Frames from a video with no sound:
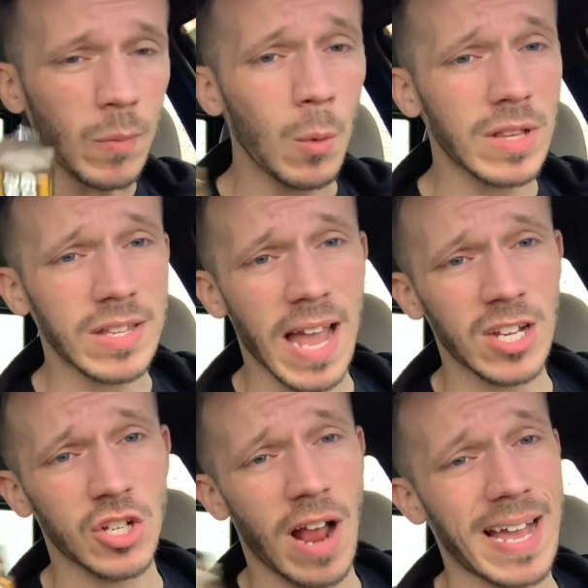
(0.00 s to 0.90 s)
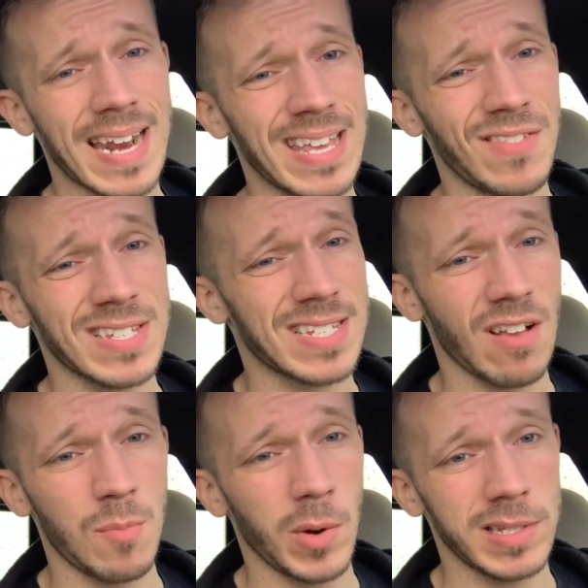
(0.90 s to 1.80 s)
with the texture. I got to give this a
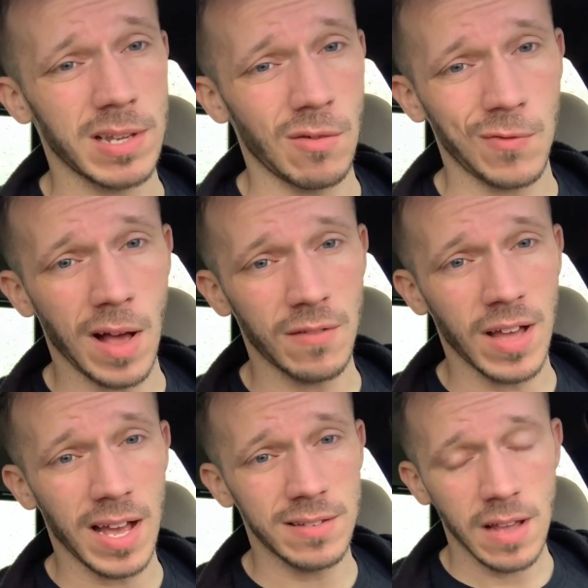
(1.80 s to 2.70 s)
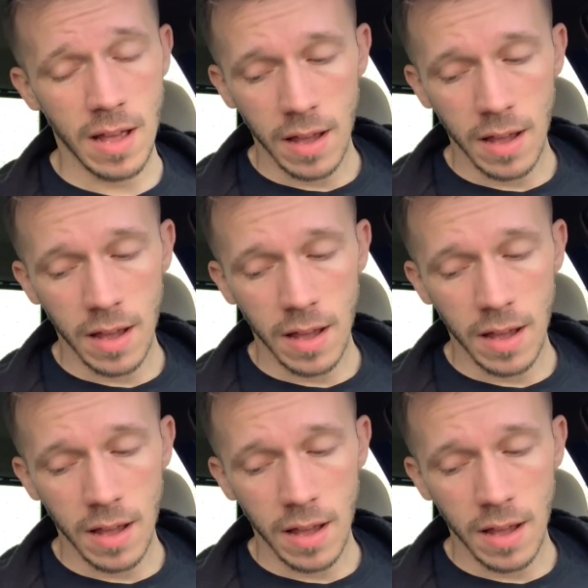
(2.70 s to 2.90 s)
seven point seven five, guys.